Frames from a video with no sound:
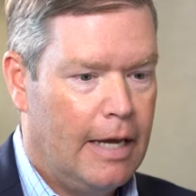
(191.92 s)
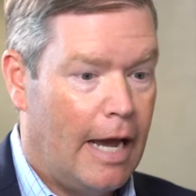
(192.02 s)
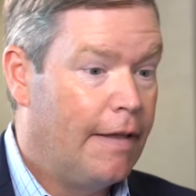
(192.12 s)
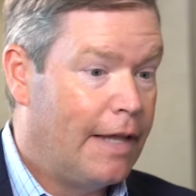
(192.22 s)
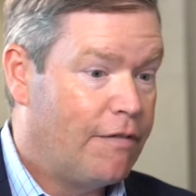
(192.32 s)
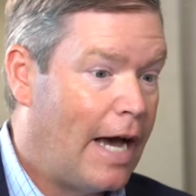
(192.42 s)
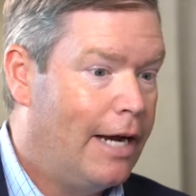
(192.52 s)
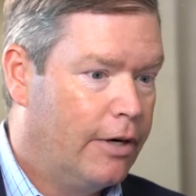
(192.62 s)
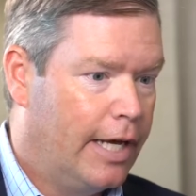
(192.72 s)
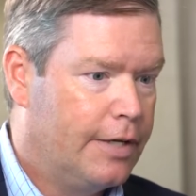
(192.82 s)
And then they've
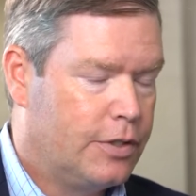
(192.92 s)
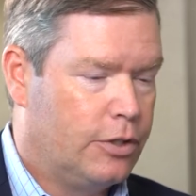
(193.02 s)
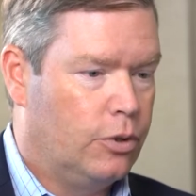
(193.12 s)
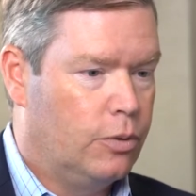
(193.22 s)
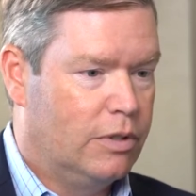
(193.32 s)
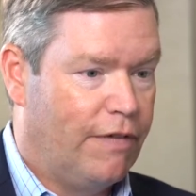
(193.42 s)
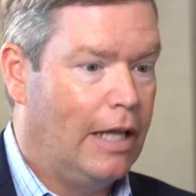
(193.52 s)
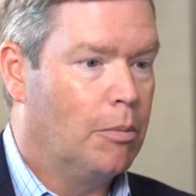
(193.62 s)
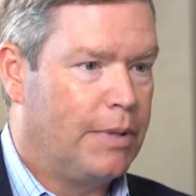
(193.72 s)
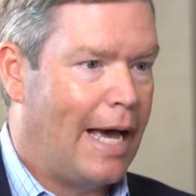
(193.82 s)
hired us to
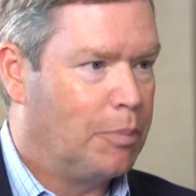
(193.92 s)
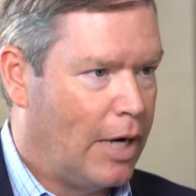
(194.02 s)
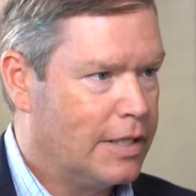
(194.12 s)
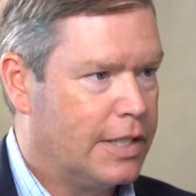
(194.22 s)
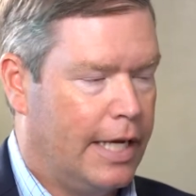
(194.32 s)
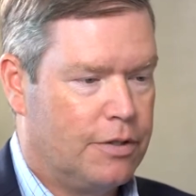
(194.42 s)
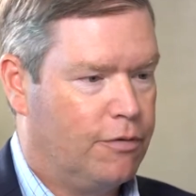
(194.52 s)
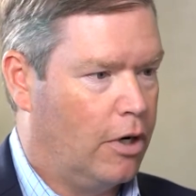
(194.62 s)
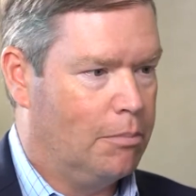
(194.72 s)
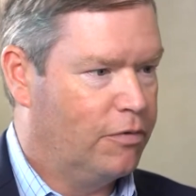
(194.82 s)
develop that process
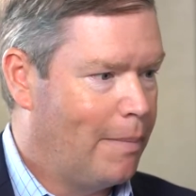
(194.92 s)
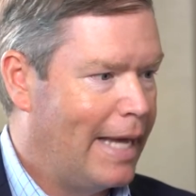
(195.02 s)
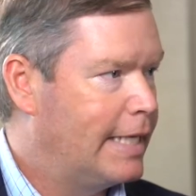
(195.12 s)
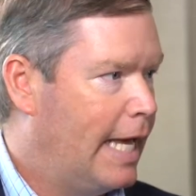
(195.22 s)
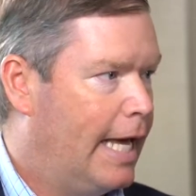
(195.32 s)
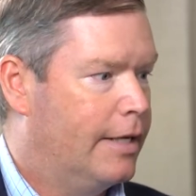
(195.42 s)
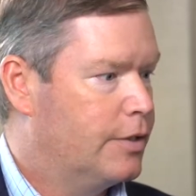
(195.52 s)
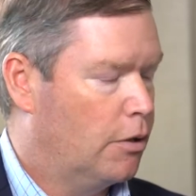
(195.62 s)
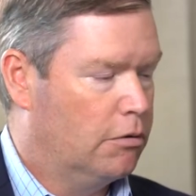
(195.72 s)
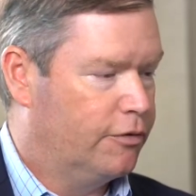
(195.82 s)
from end to
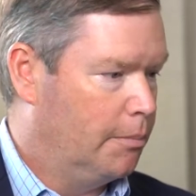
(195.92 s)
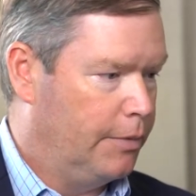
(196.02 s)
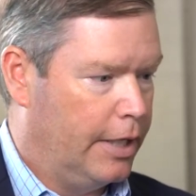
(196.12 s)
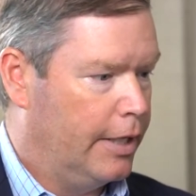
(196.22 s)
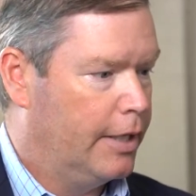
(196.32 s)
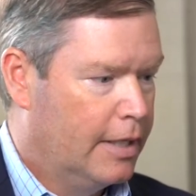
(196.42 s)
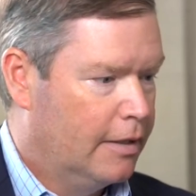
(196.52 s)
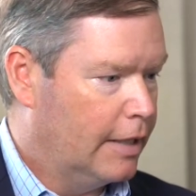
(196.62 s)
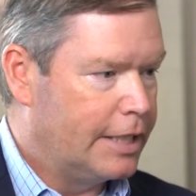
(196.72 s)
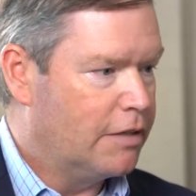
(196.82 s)
end. So from the
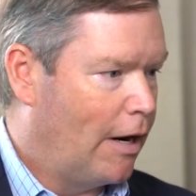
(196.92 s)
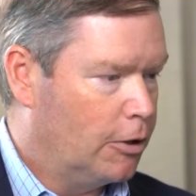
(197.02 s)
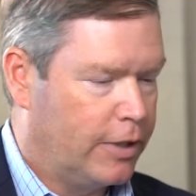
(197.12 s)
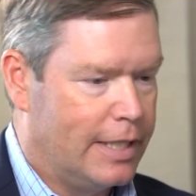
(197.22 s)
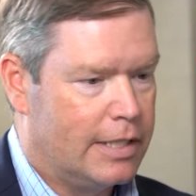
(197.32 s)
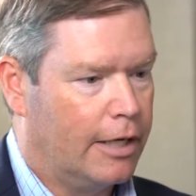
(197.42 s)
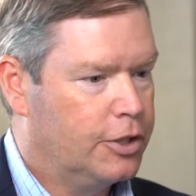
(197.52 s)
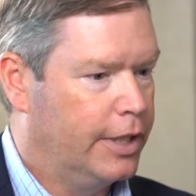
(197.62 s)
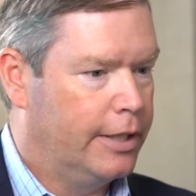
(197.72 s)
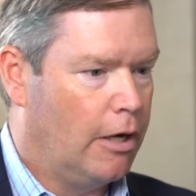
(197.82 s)
lentiviral
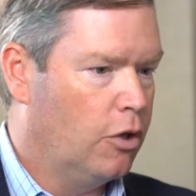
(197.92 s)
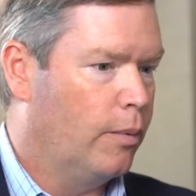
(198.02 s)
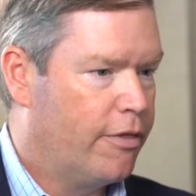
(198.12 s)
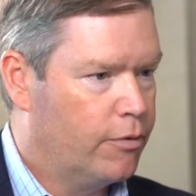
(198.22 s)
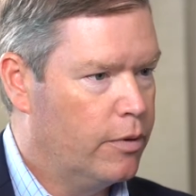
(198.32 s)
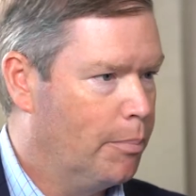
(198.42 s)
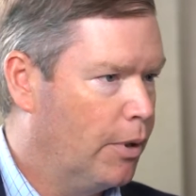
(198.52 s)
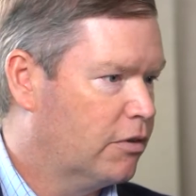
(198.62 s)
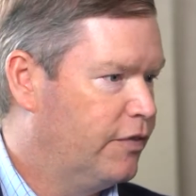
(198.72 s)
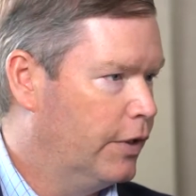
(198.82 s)
transduction all the way through the
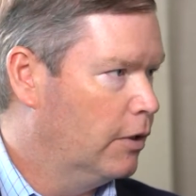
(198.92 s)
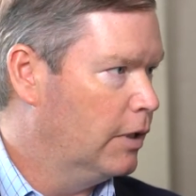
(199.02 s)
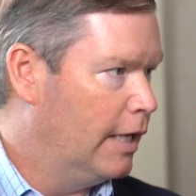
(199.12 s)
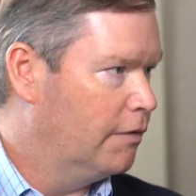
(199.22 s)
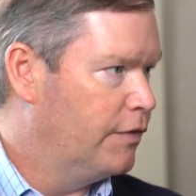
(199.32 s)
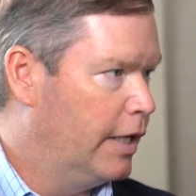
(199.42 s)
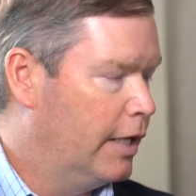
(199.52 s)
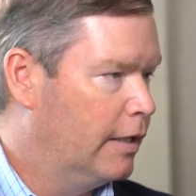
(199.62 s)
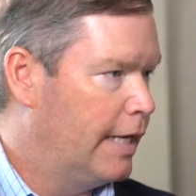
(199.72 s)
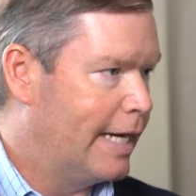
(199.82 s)
bulk fill of
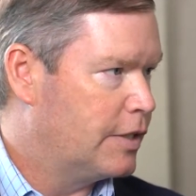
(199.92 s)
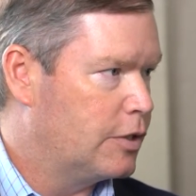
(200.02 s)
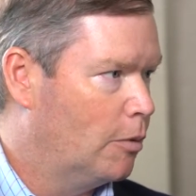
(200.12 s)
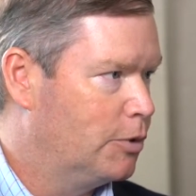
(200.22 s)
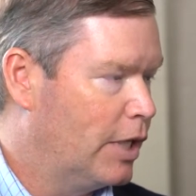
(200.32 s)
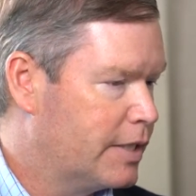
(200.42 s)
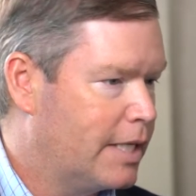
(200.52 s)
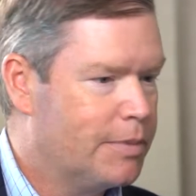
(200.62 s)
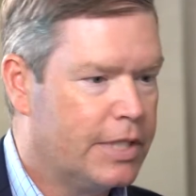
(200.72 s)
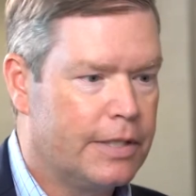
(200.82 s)
the exosome drug
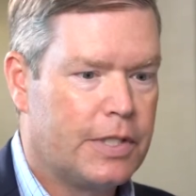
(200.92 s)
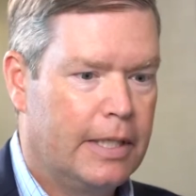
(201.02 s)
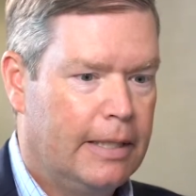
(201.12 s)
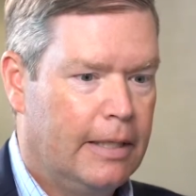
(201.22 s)
substance.